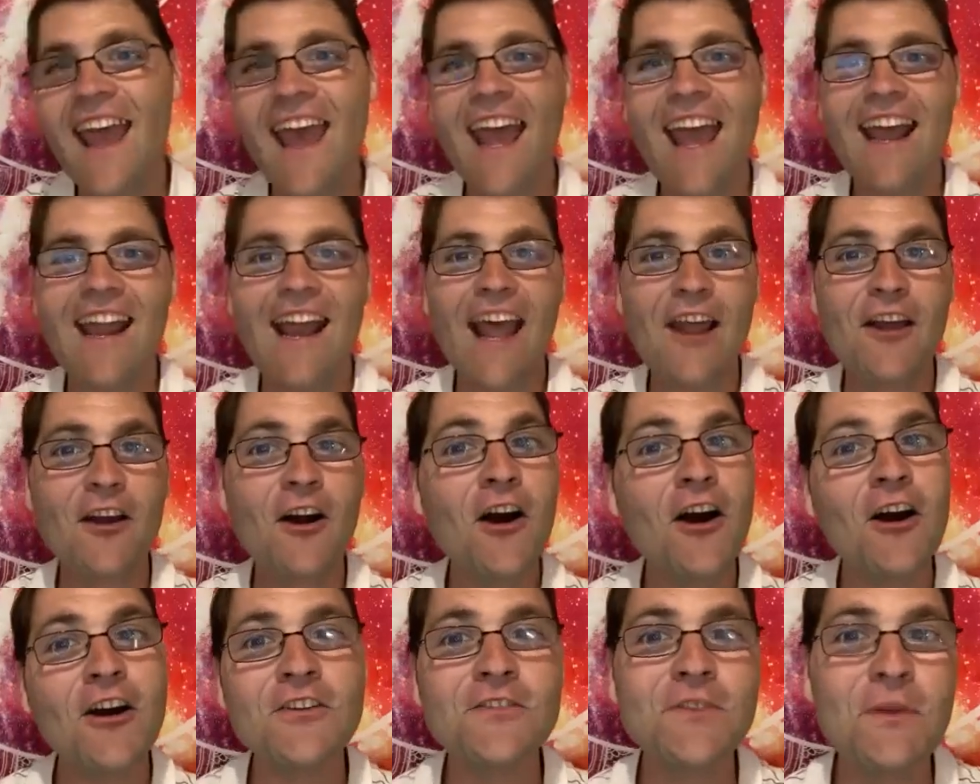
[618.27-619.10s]
And I
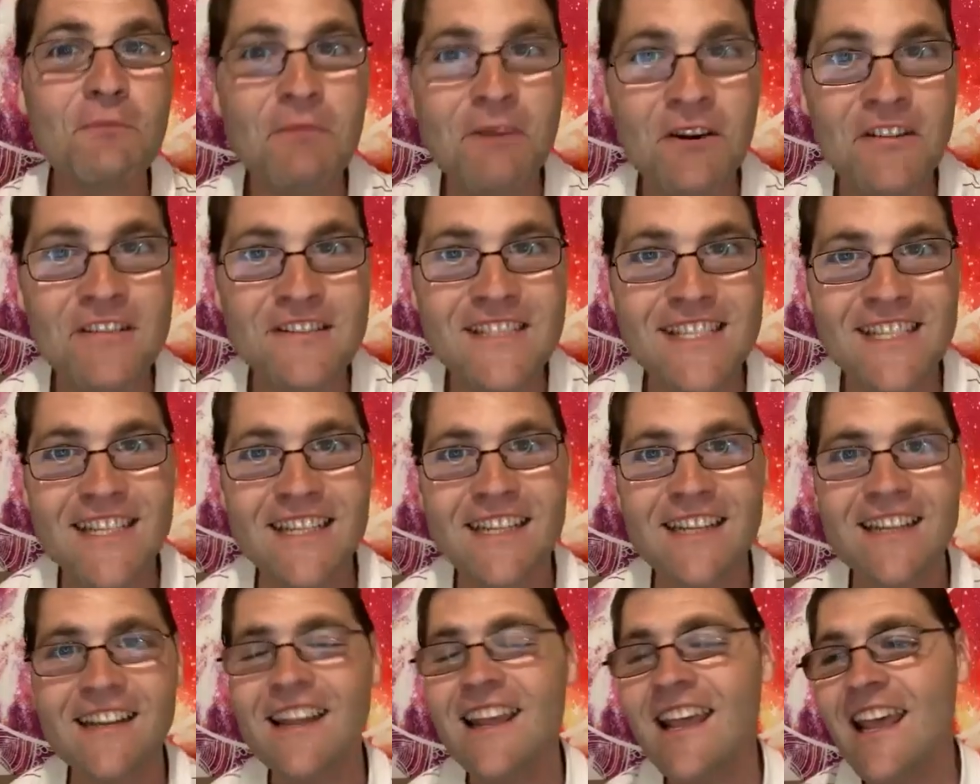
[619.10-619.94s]
called the
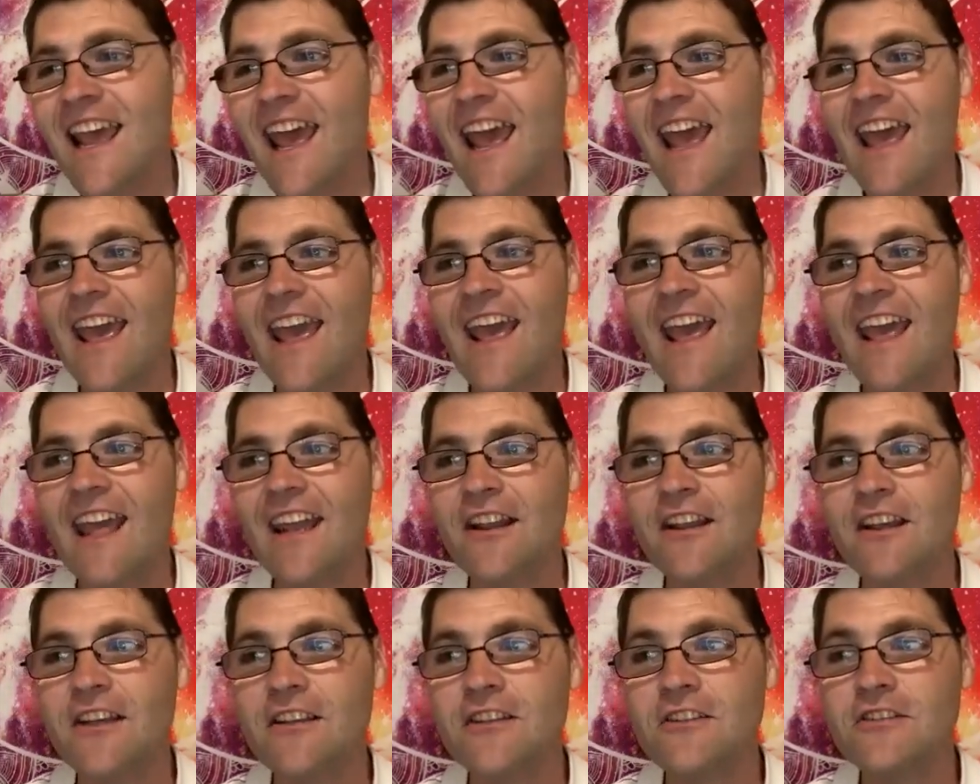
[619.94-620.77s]
person
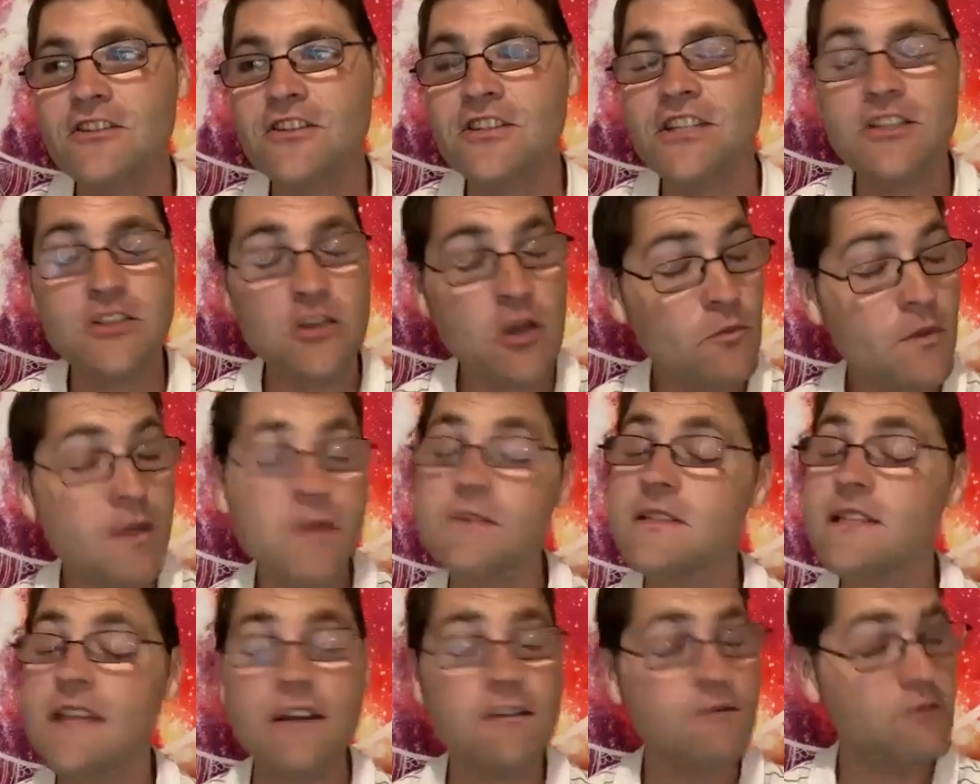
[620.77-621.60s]
and she told me it
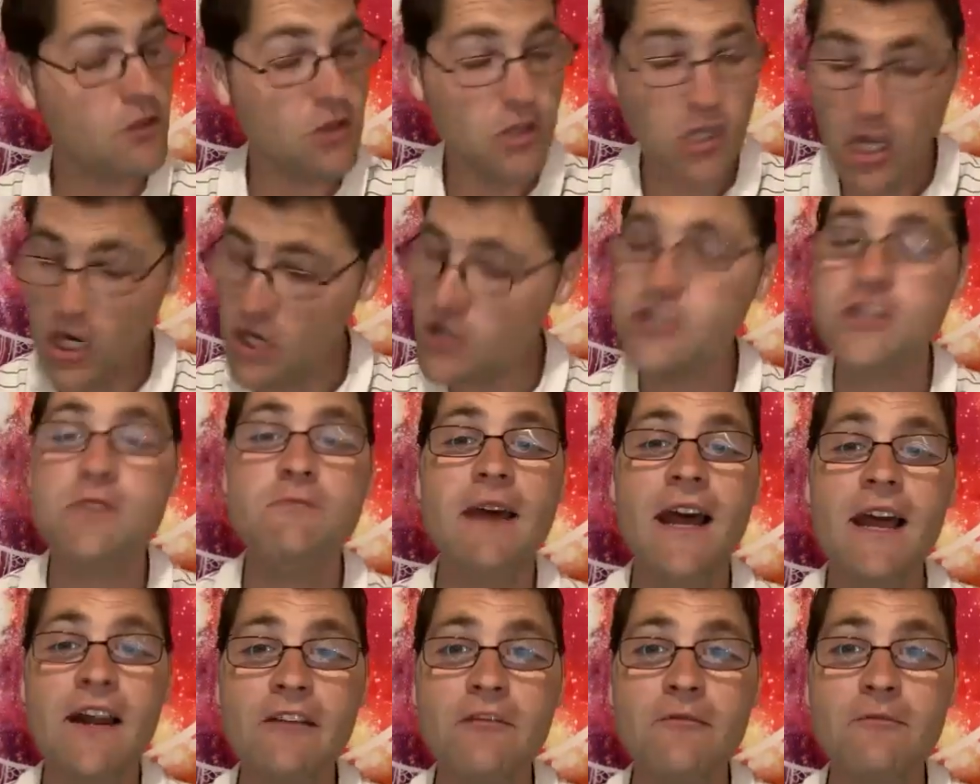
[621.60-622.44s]
was a large
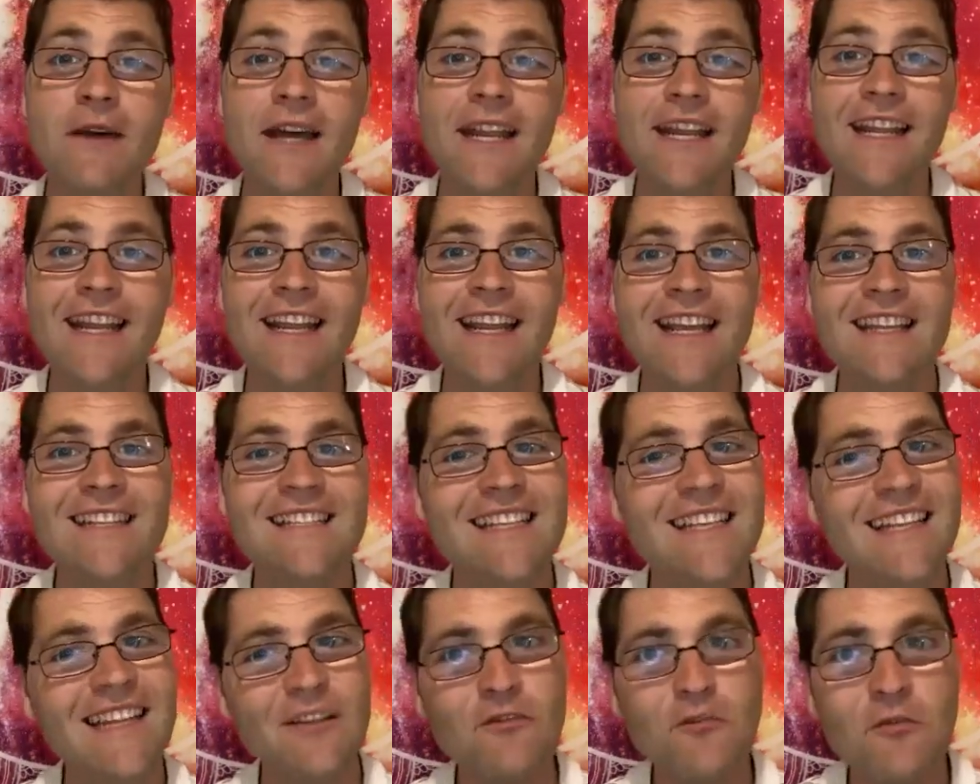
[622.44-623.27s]
amount of money and I
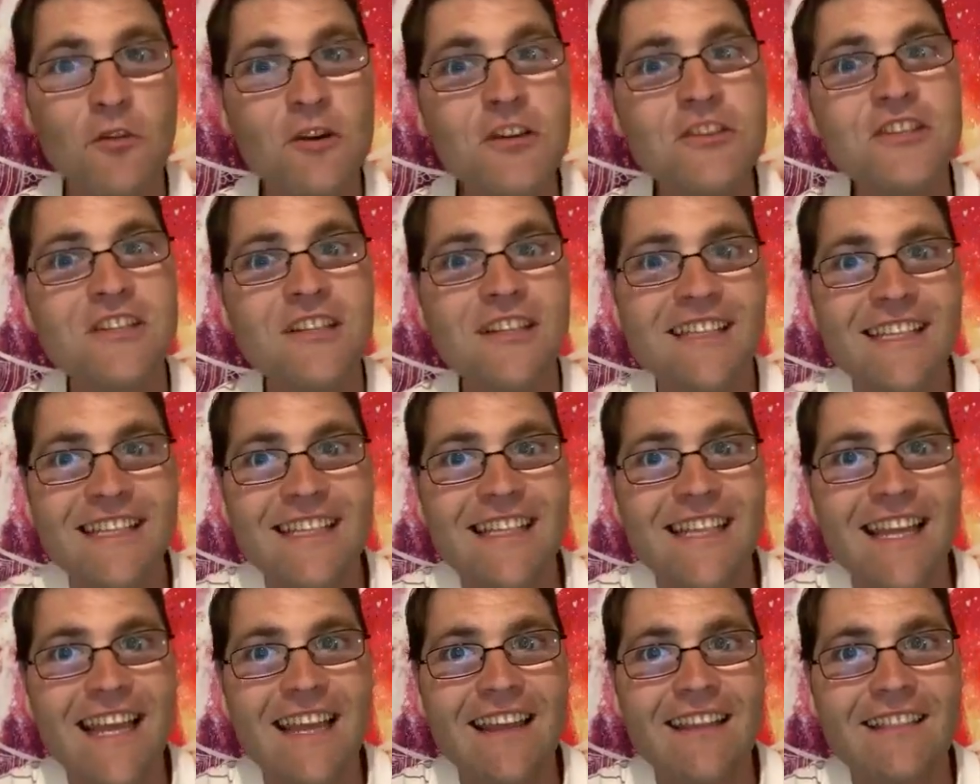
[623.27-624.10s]
said, "Unfortunately,
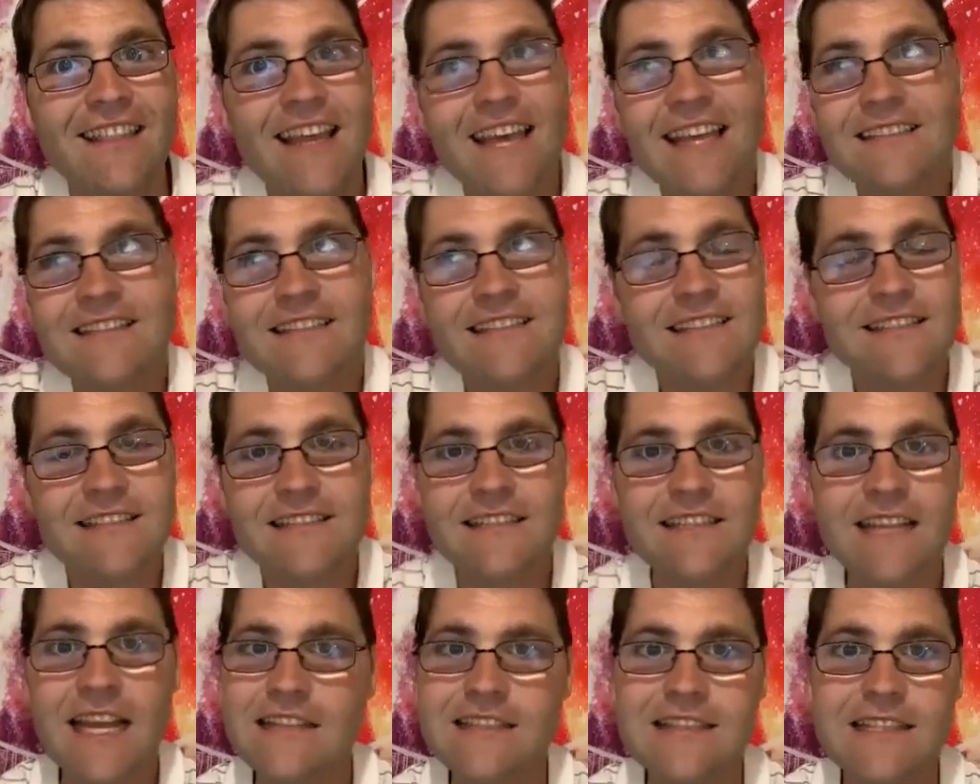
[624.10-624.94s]
like
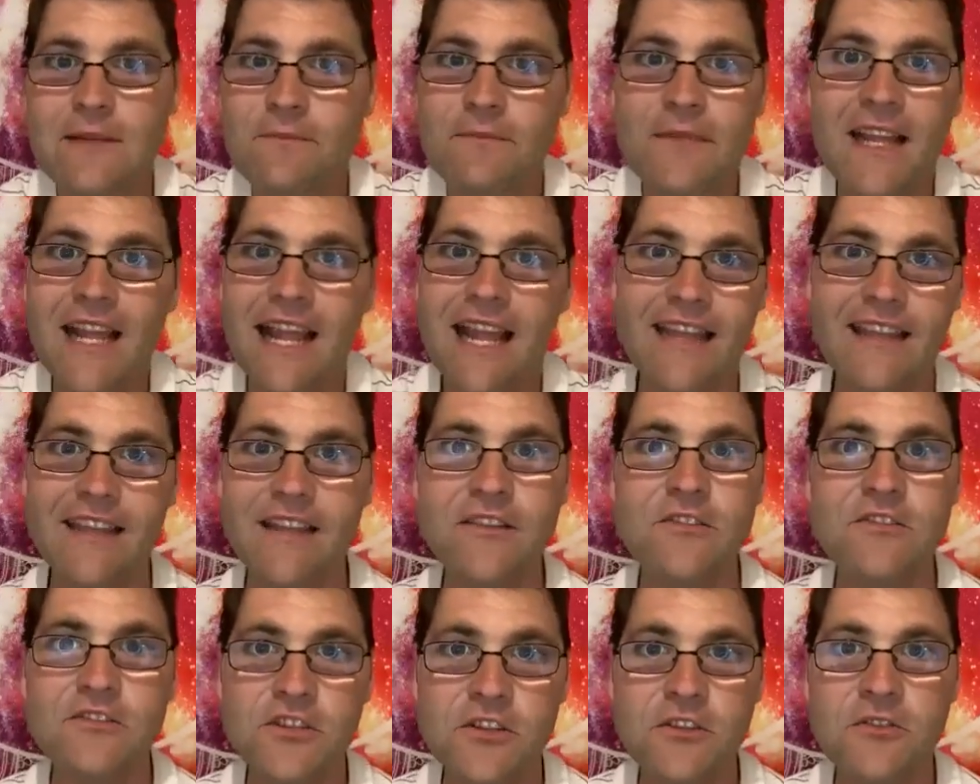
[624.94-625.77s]
that's not something I
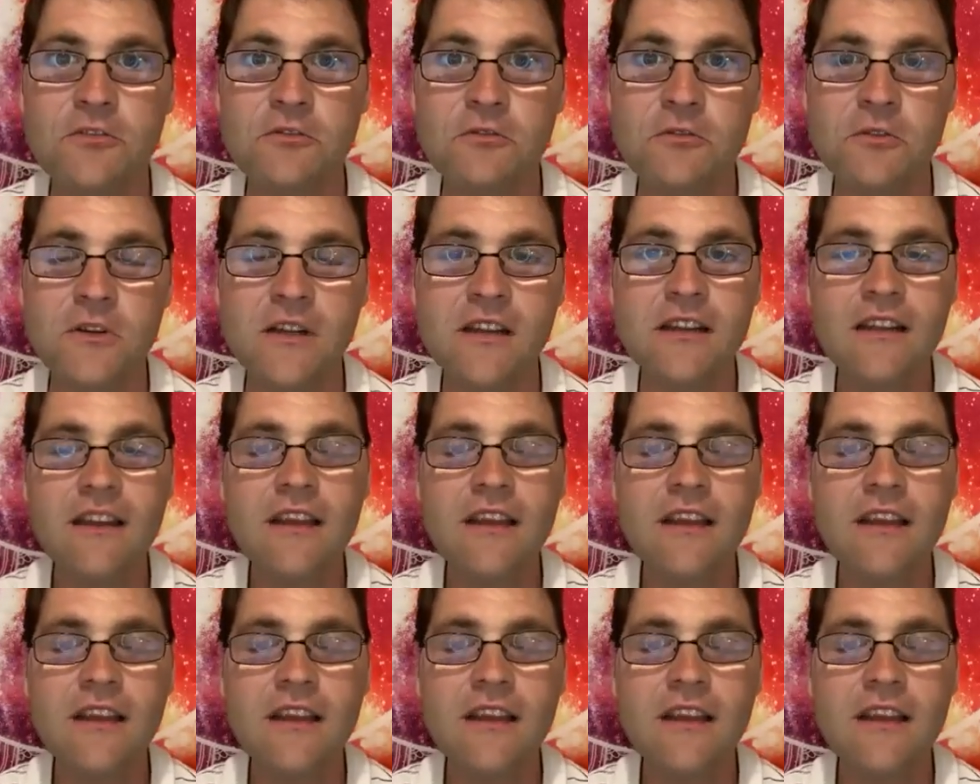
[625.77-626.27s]
can do."